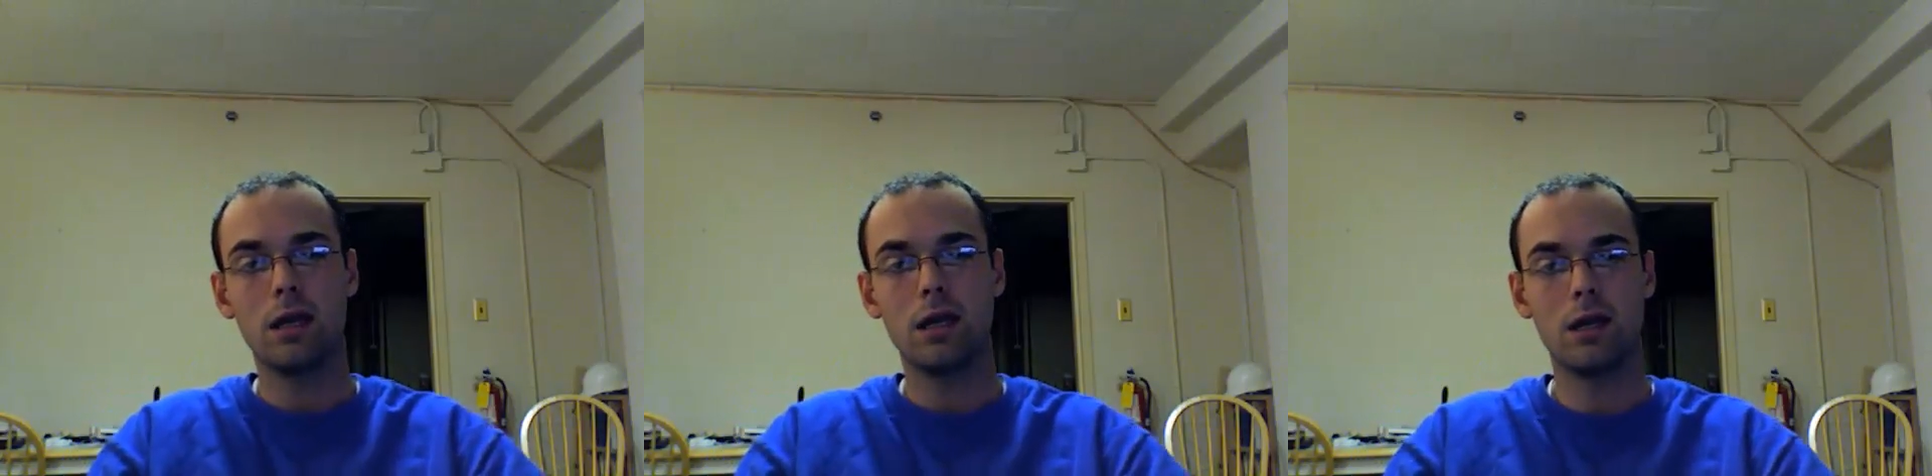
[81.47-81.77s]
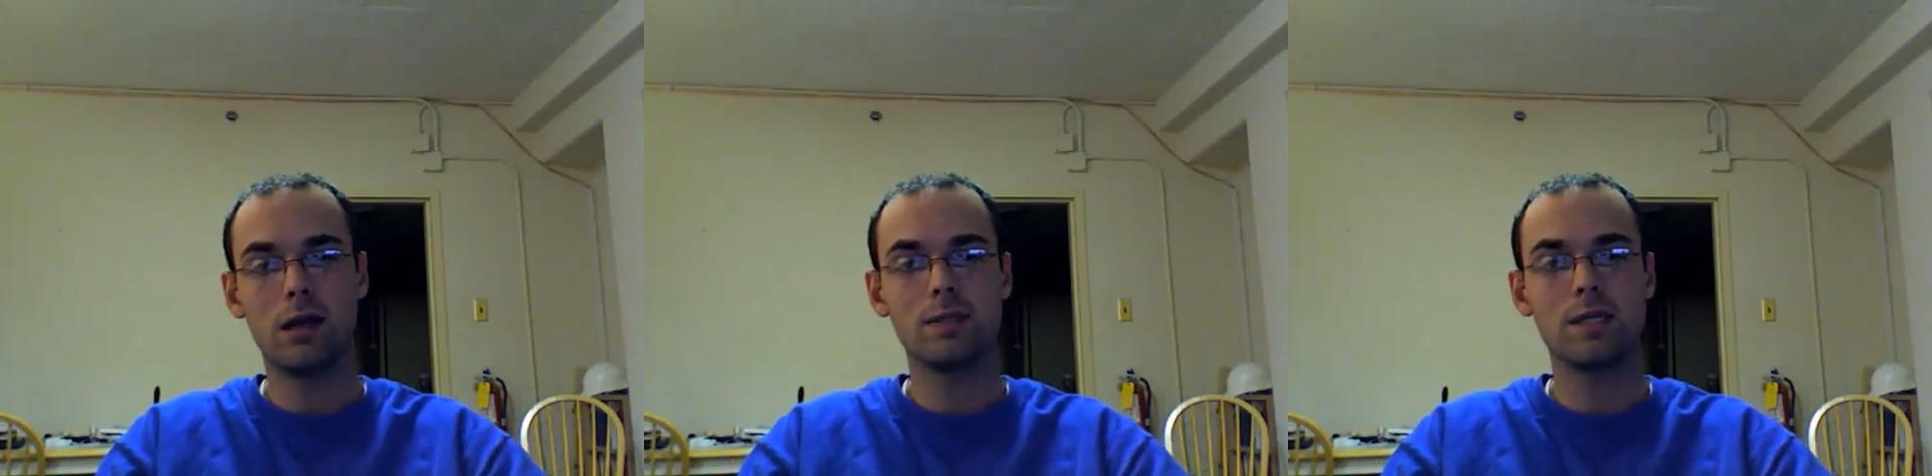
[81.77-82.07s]

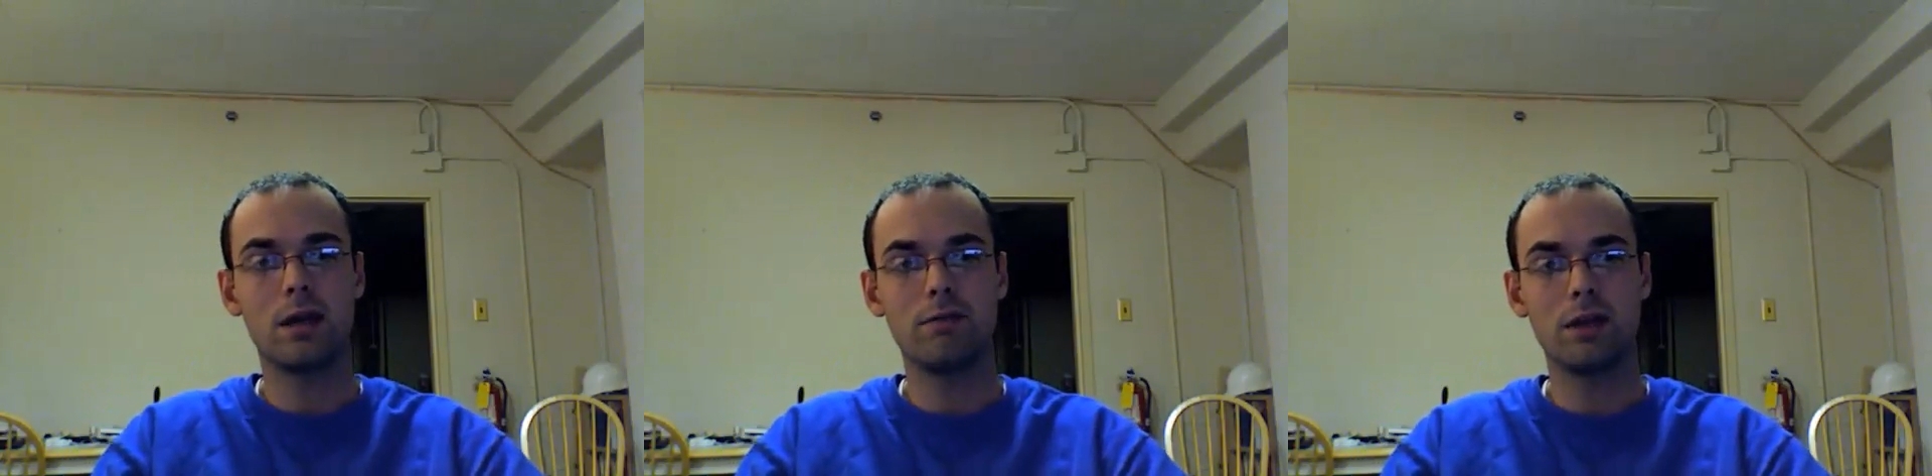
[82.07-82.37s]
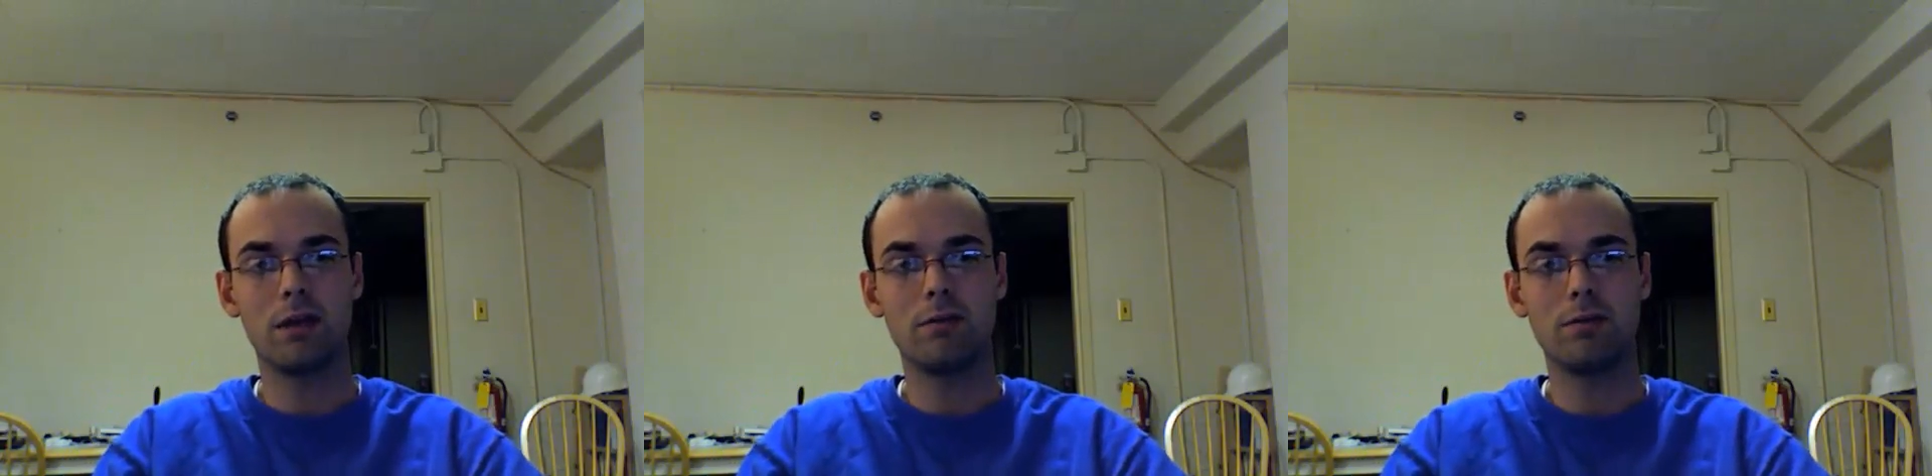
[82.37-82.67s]
get upset if
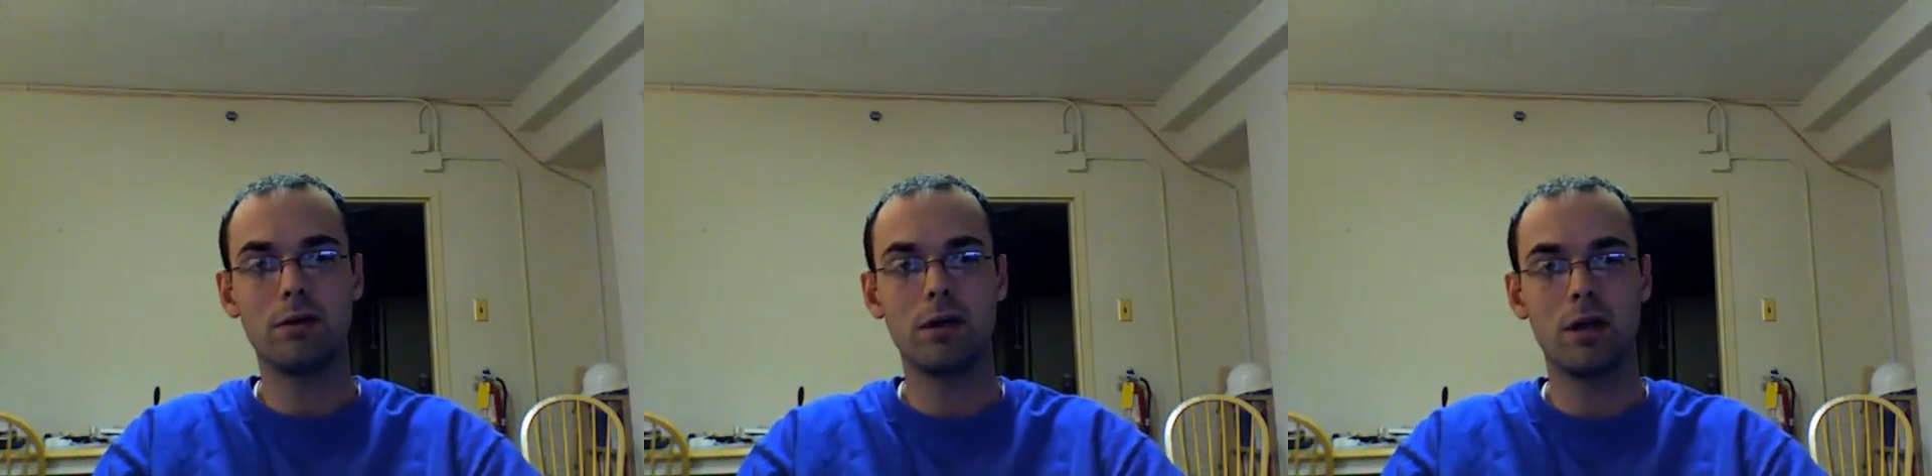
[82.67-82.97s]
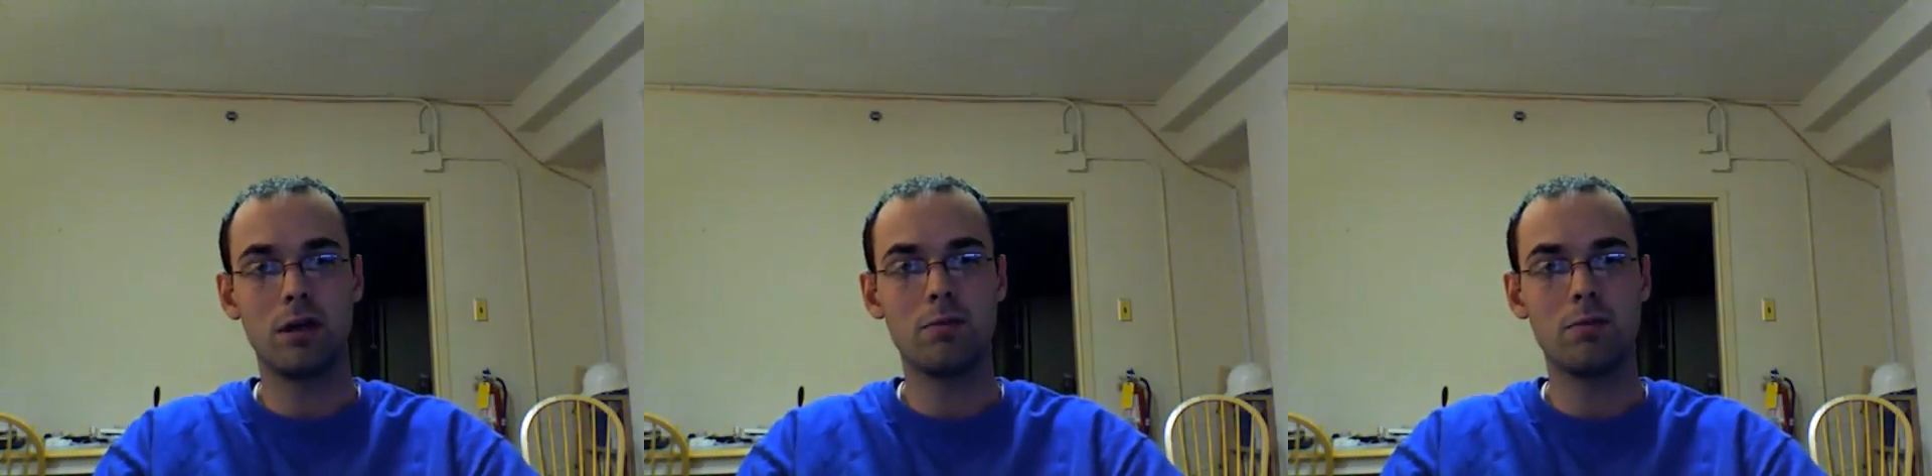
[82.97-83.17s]
they have to put any